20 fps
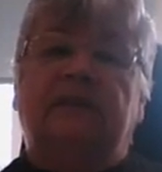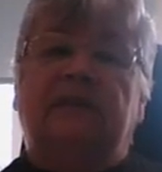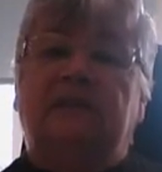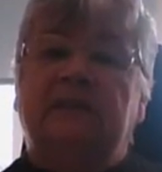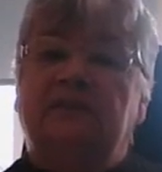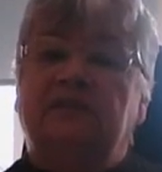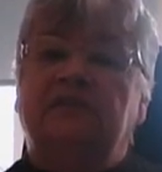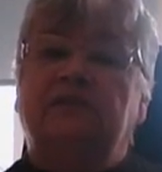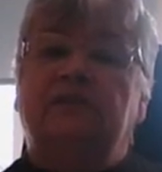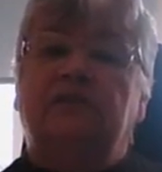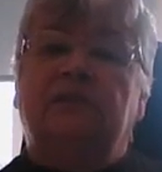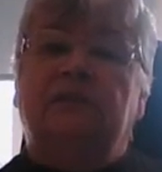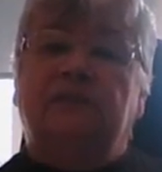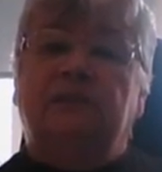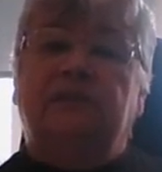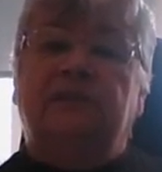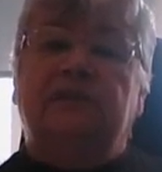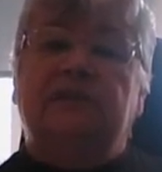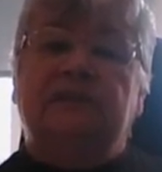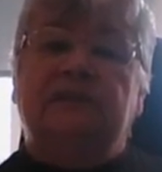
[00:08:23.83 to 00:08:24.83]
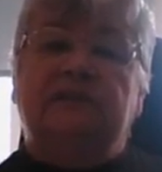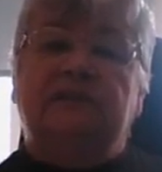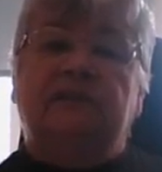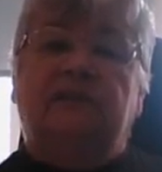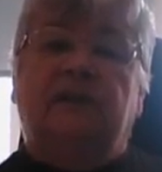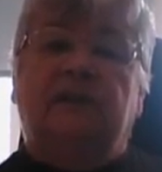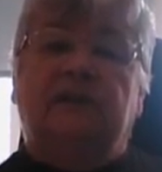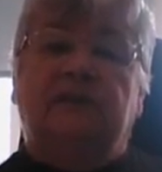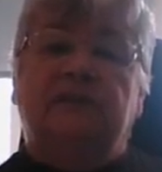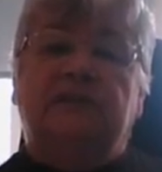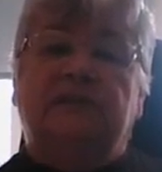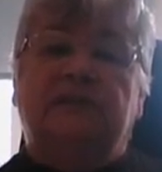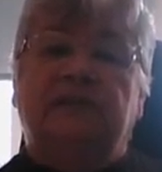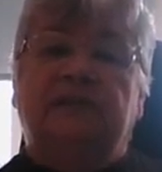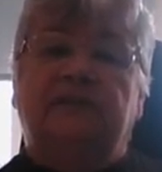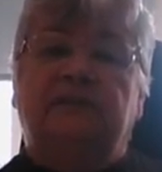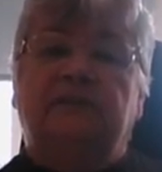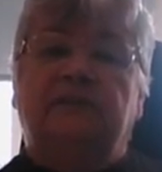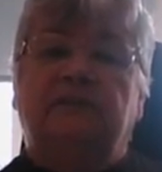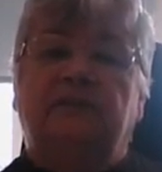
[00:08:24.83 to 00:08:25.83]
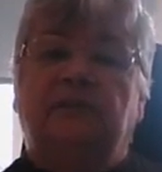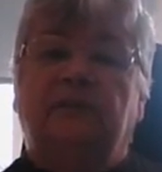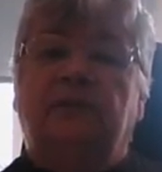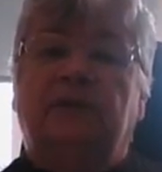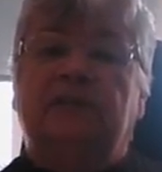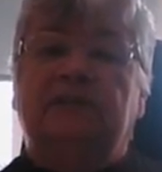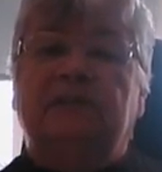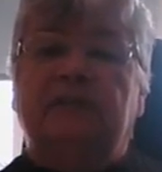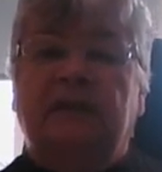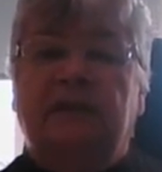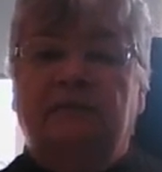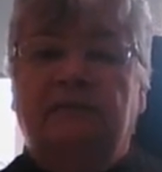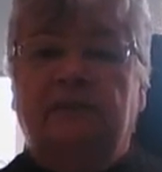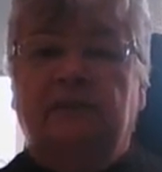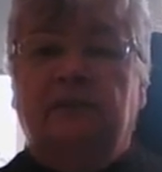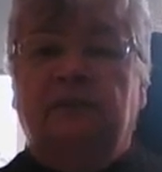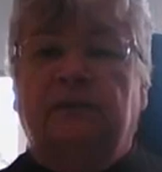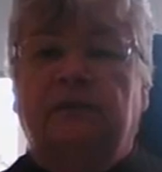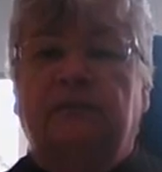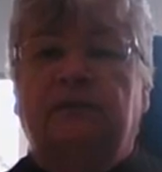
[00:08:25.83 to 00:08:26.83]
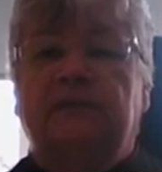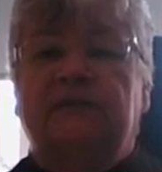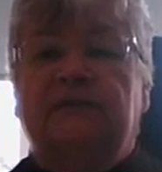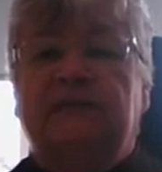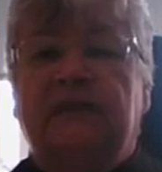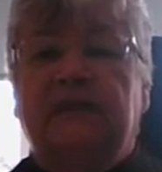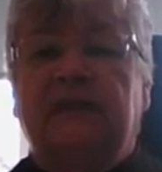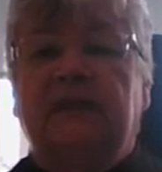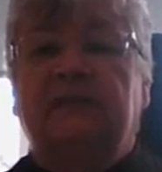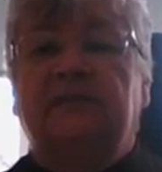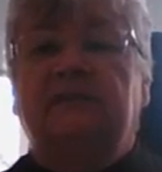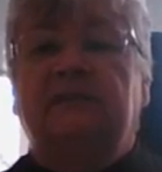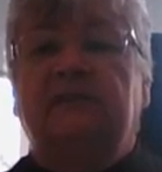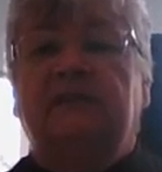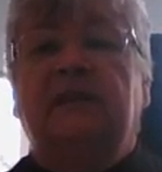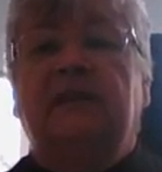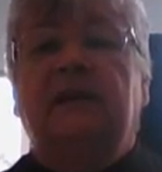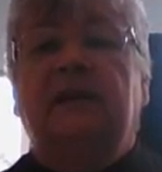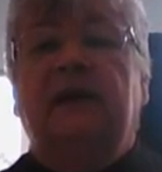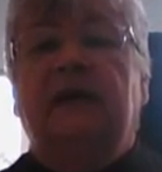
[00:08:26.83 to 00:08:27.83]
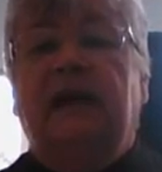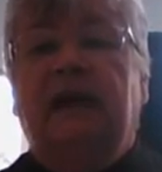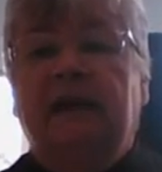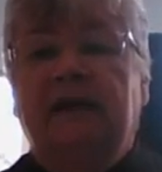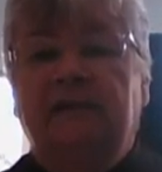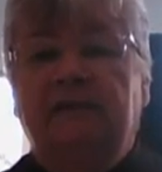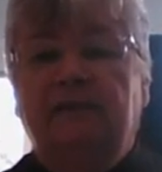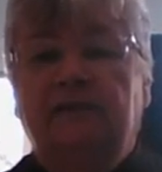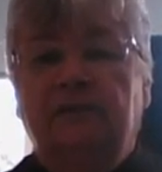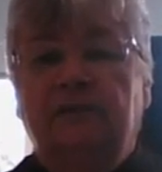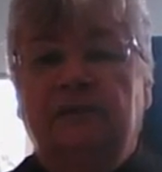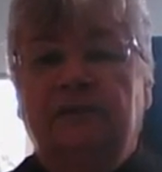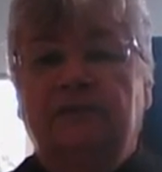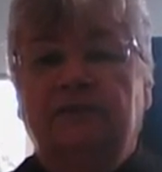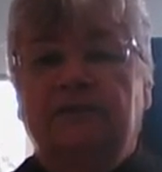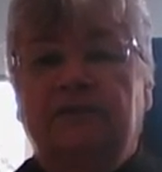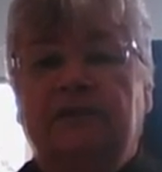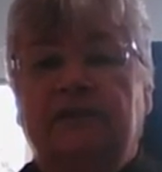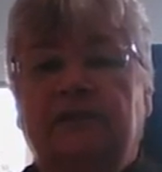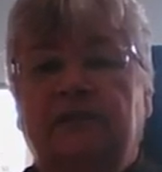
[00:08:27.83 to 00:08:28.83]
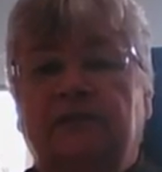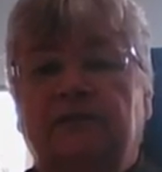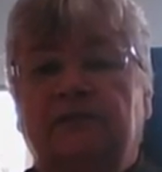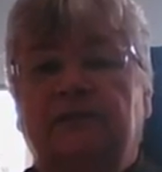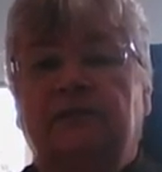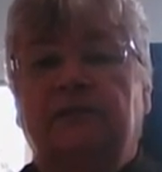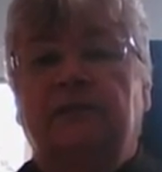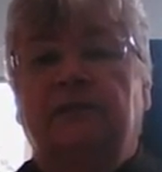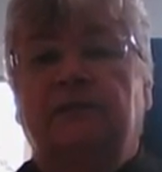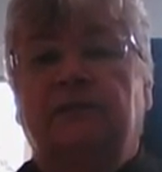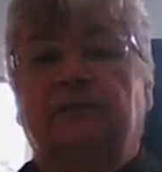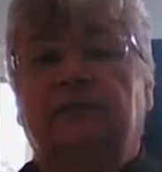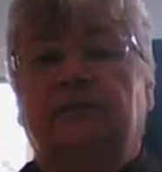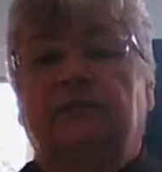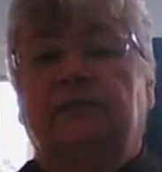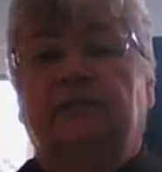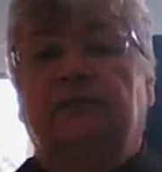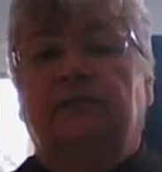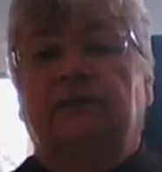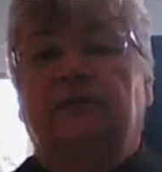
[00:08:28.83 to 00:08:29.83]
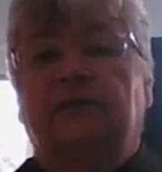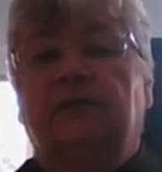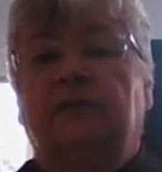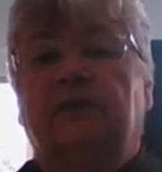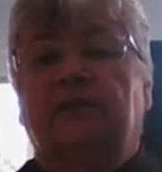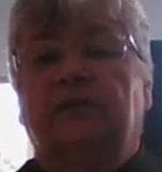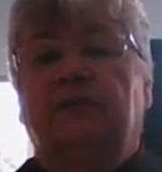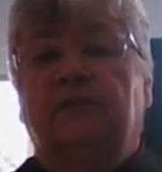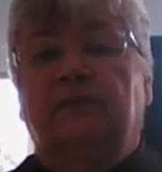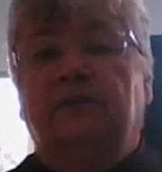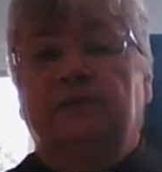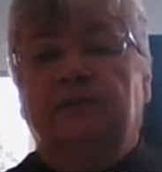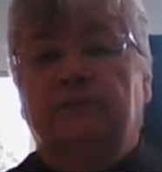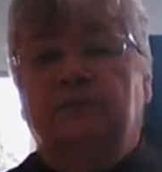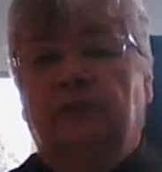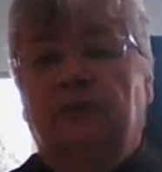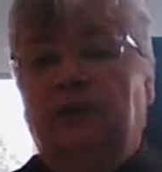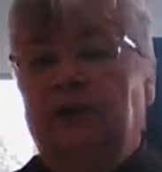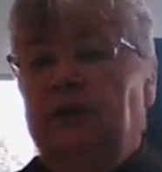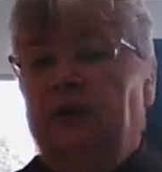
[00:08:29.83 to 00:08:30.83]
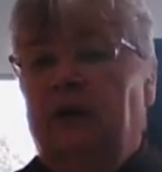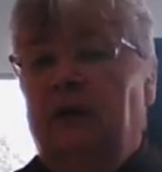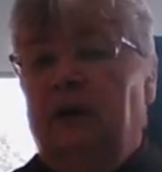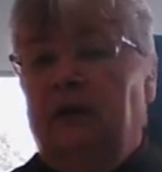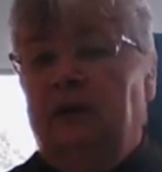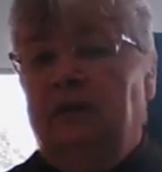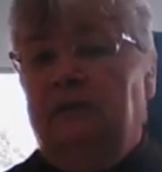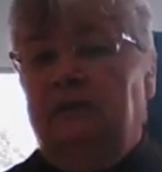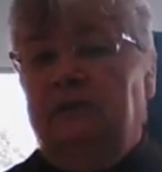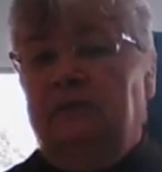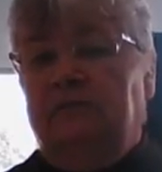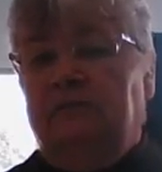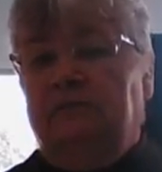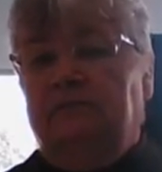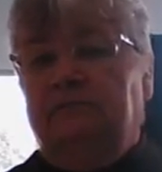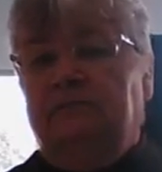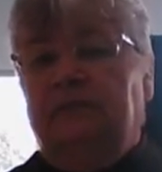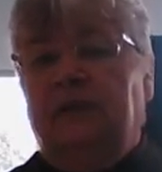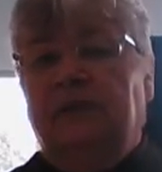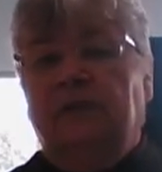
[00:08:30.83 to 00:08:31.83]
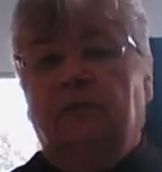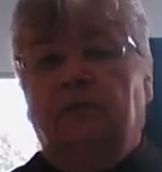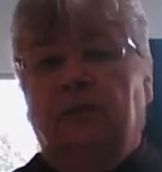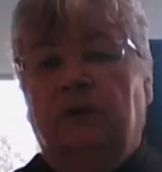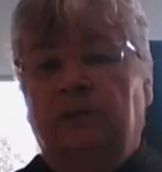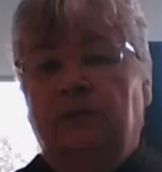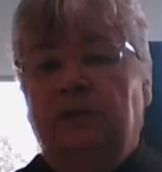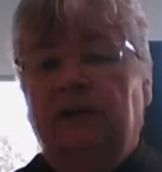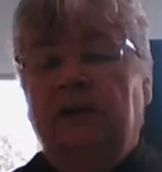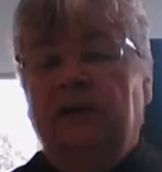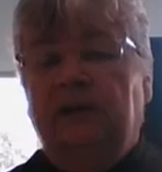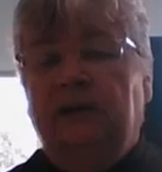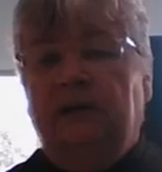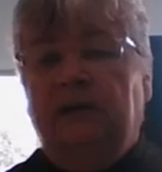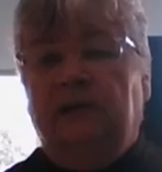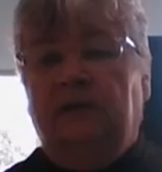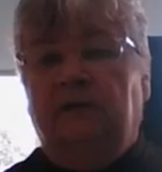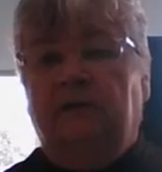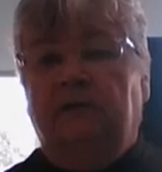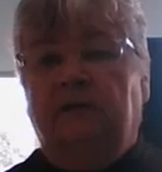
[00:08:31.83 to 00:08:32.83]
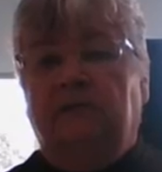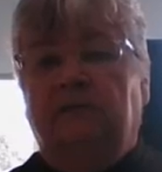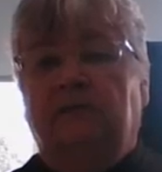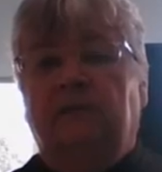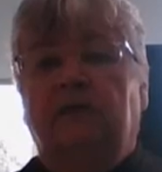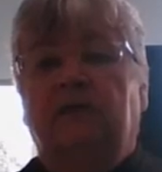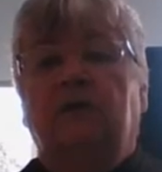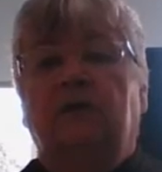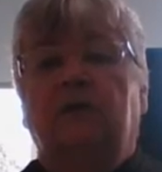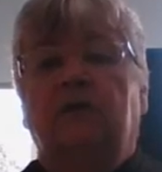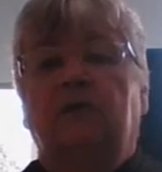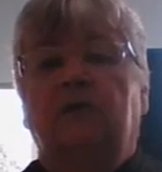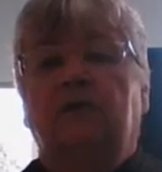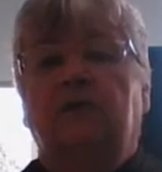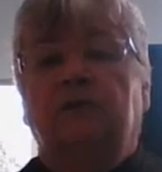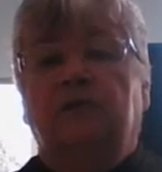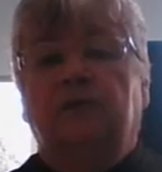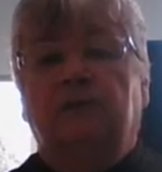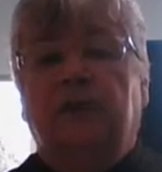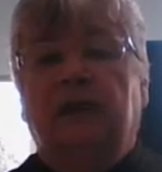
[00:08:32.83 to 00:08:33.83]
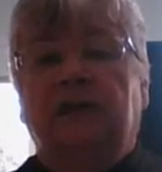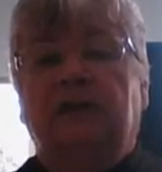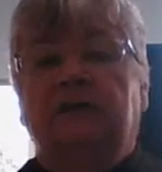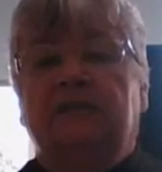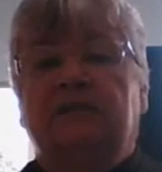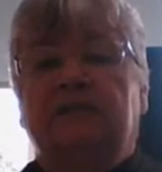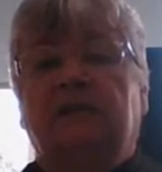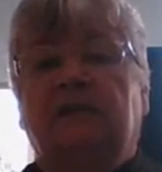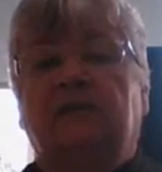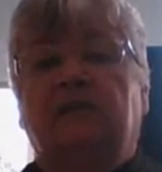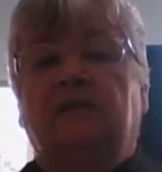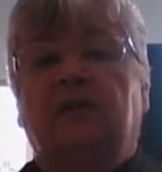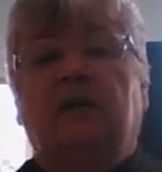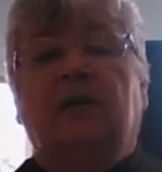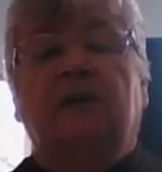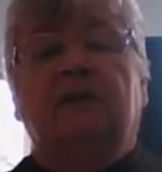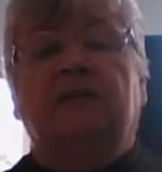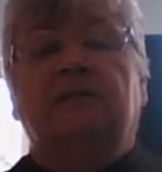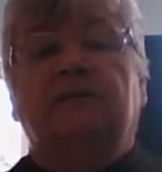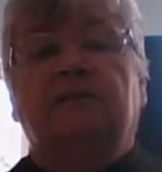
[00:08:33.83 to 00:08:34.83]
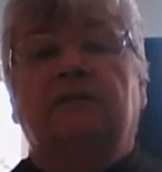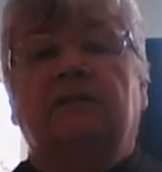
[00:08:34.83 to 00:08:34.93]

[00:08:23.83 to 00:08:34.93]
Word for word: This is good and pleases God our Savior, who wants everyone to be saved and to understand the truth. For there is one God and one mediator who can reconcile God and